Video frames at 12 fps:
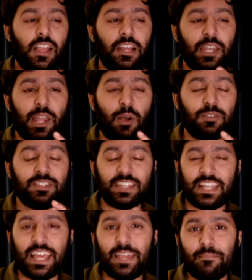Now,
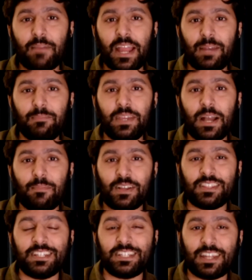Salai might be
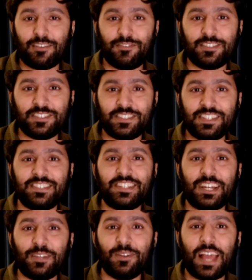among the toughest trees
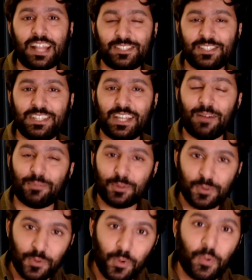that you'll actually come
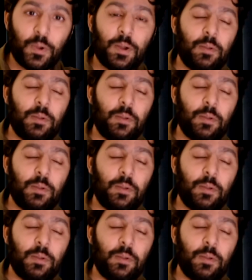to know,